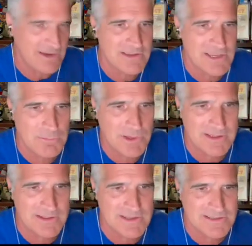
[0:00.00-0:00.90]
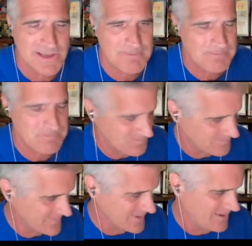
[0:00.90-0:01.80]
young kid picking this up,
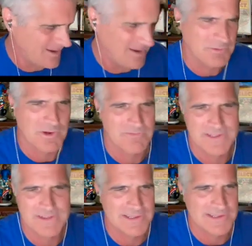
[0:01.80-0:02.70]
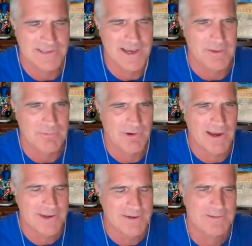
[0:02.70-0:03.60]
oh, you would have beaten this up,
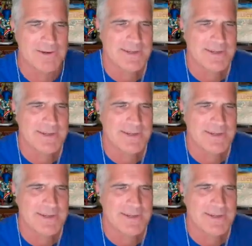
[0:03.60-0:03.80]
right?